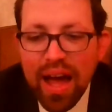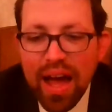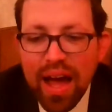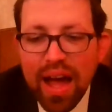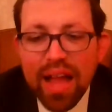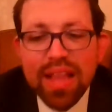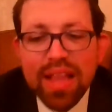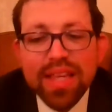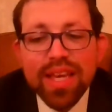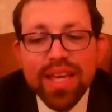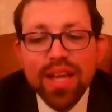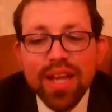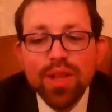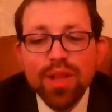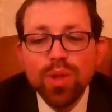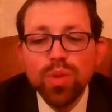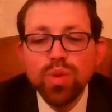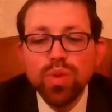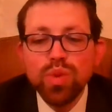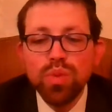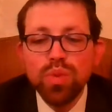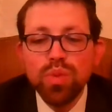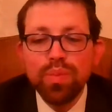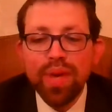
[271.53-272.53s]
Al
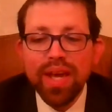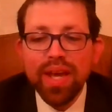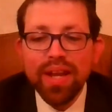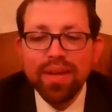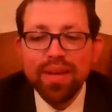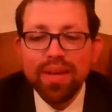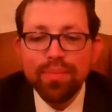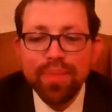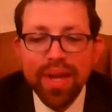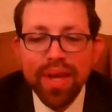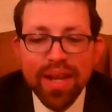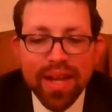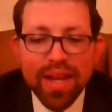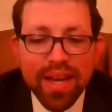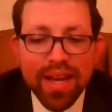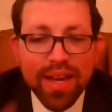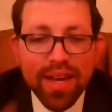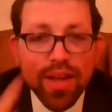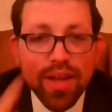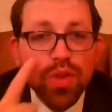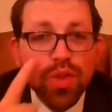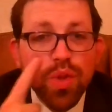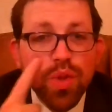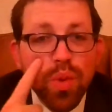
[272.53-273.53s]
yaluzu
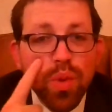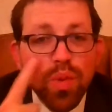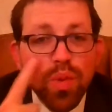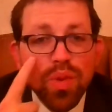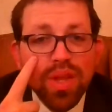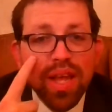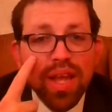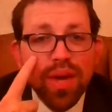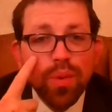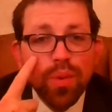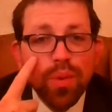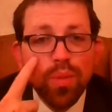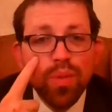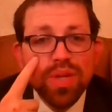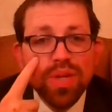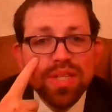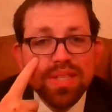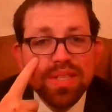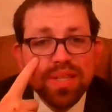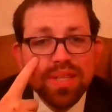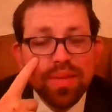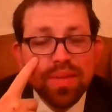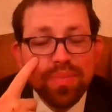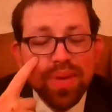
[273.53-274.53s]
meinecha. Don't let
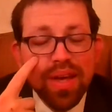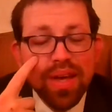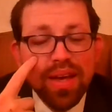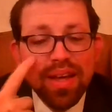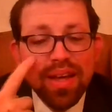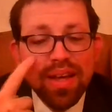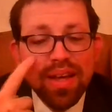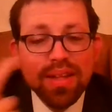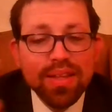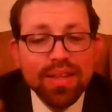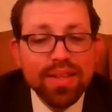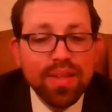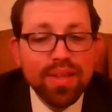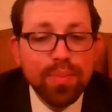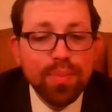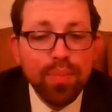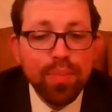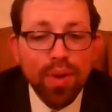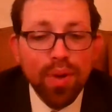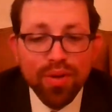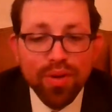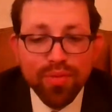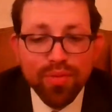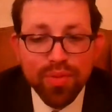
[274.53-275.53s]
wisdom
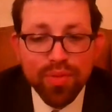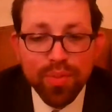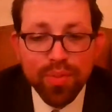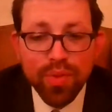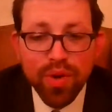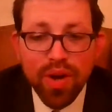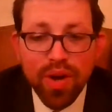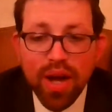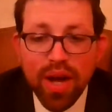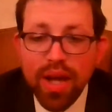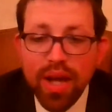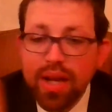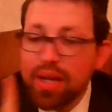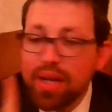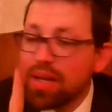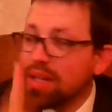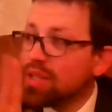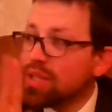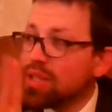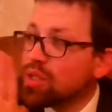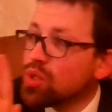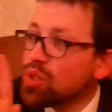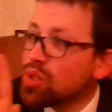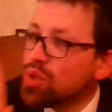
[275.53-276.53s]
depart from your eye.
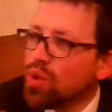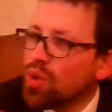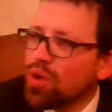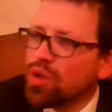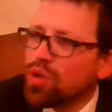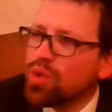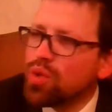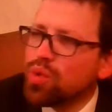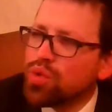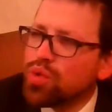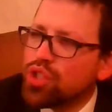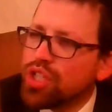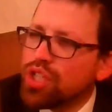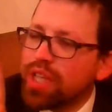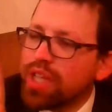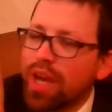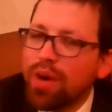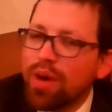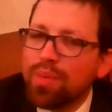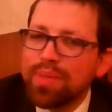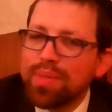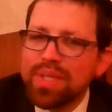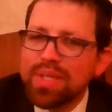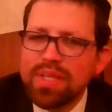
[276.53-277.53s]
Nitzor
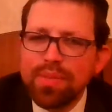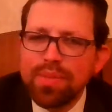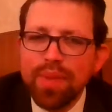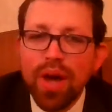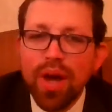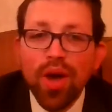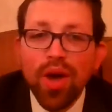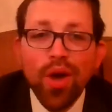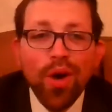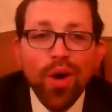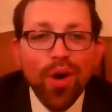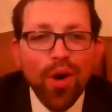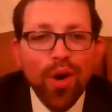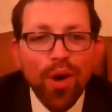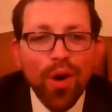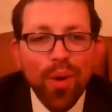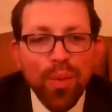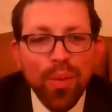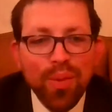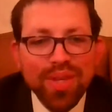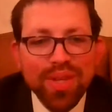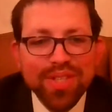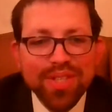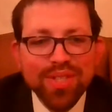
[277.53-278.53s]
tushiyal mezima.
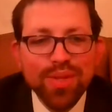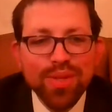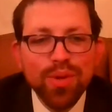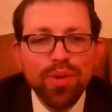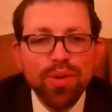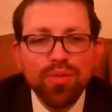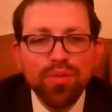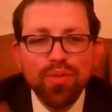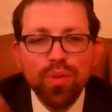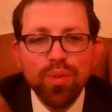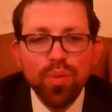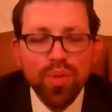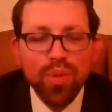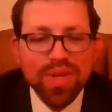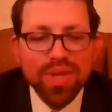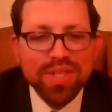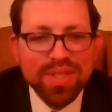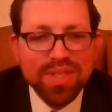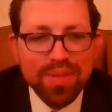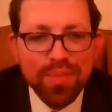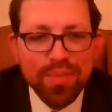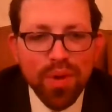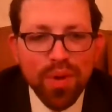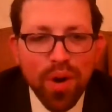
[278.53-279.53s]
Always look for
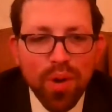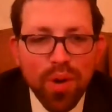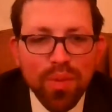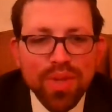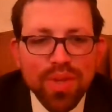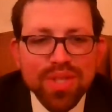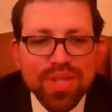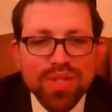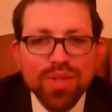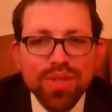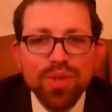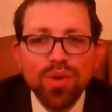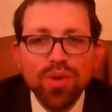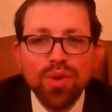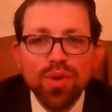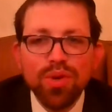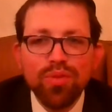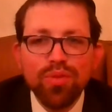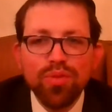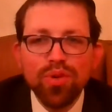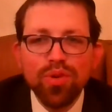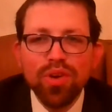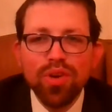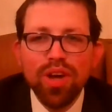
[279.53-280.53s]
wisdom. Always look
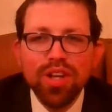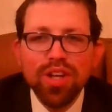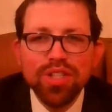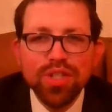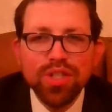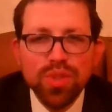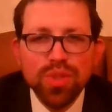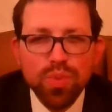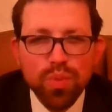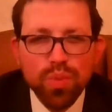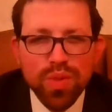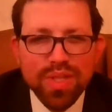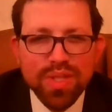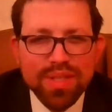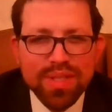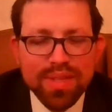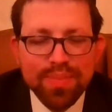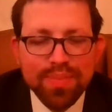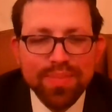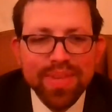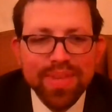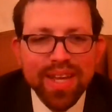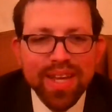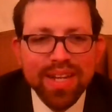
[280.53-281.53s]
for not just
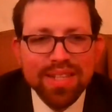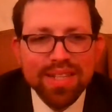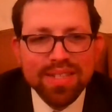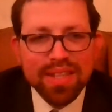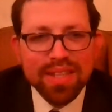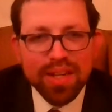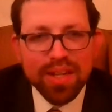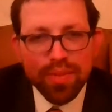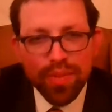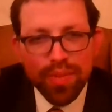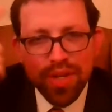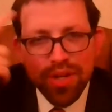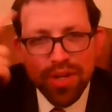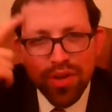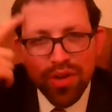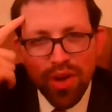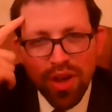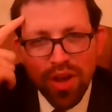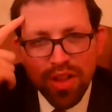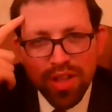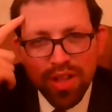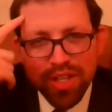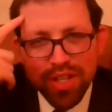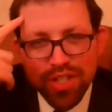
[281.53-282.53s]
wisdom that is going to be
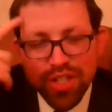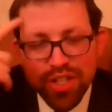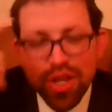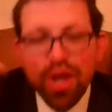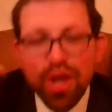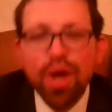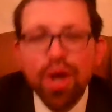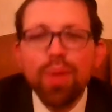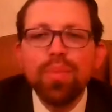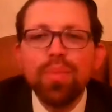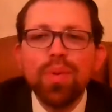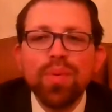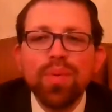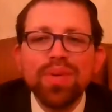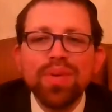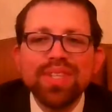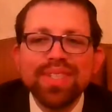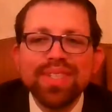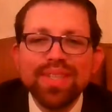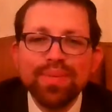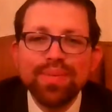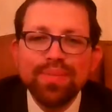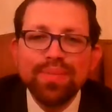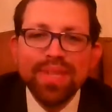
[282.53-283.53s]
knowledge, the
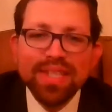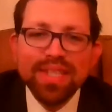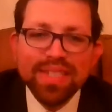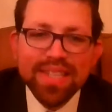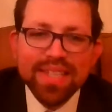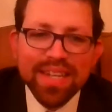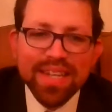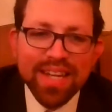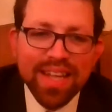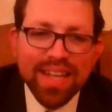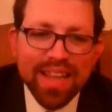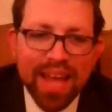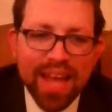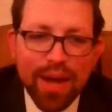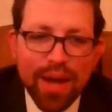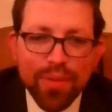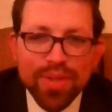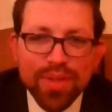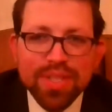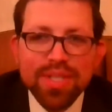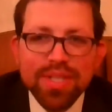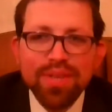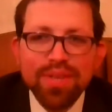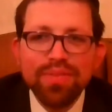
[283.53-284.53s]
wisdom that's going to allow
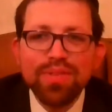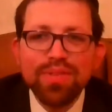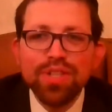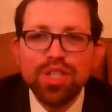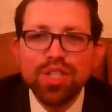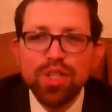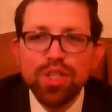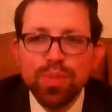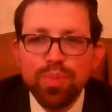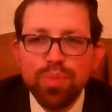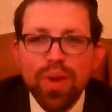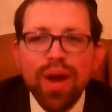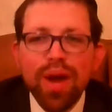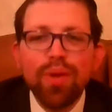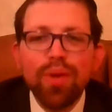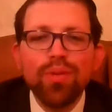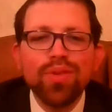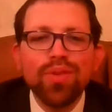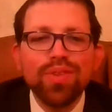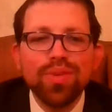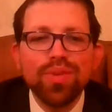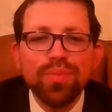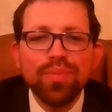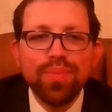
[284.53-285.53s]
itself to sprout,
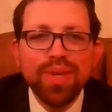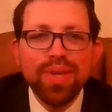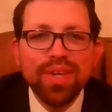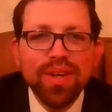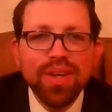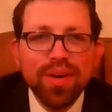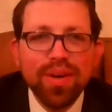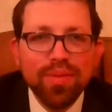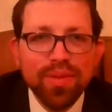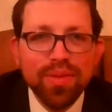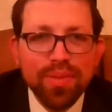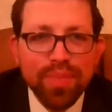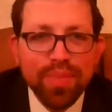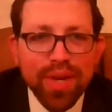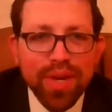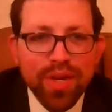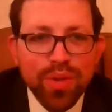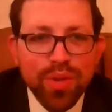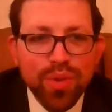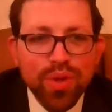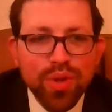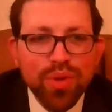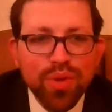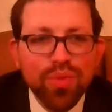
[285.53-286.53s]
to make
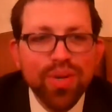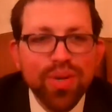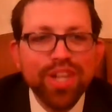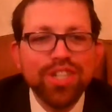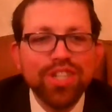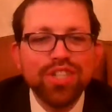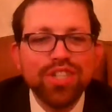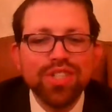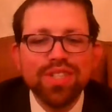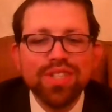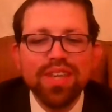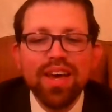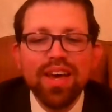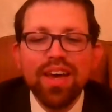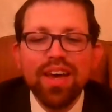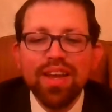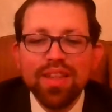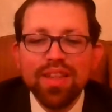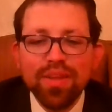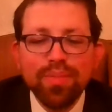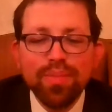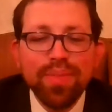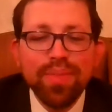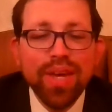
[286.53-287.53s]
you courageous,
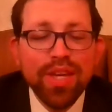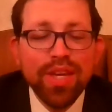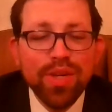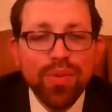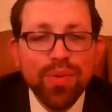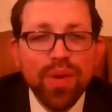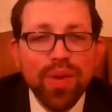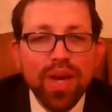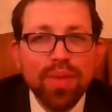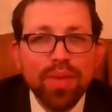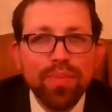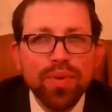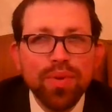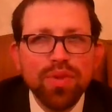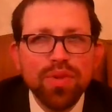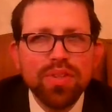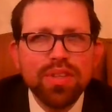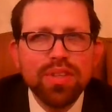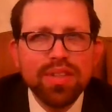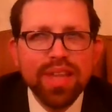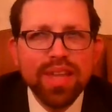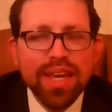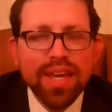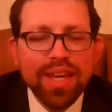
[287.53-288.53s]
to make you able
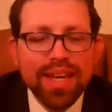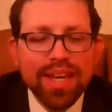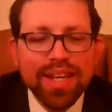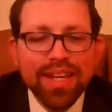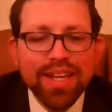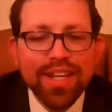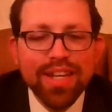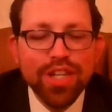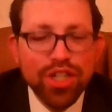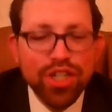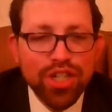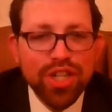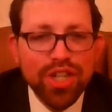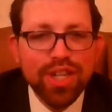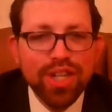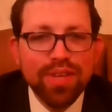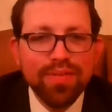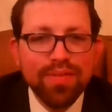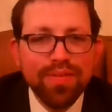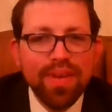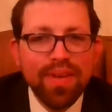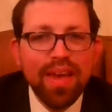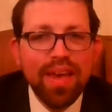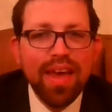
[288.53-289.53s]
to take
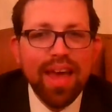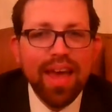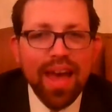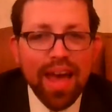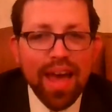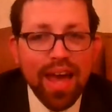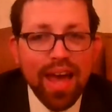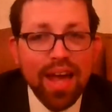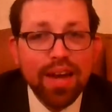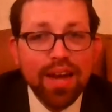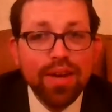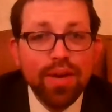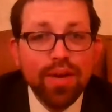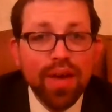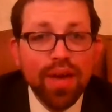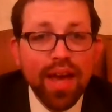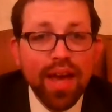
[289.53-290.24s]
initiative and